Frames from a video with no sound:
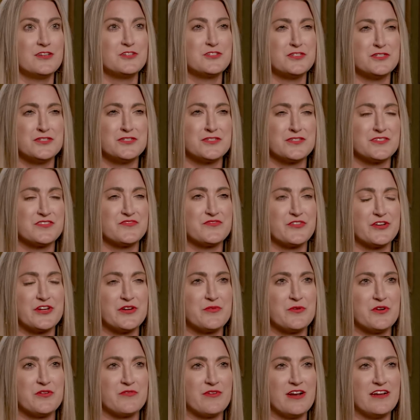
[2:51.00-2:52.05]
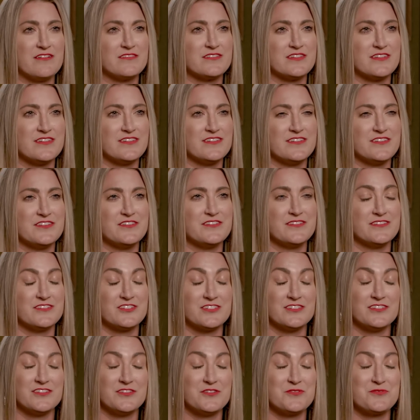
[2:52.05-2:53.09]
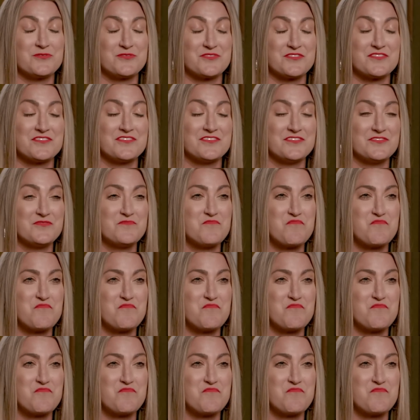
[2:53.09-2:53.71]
she's just very well rounded and she knows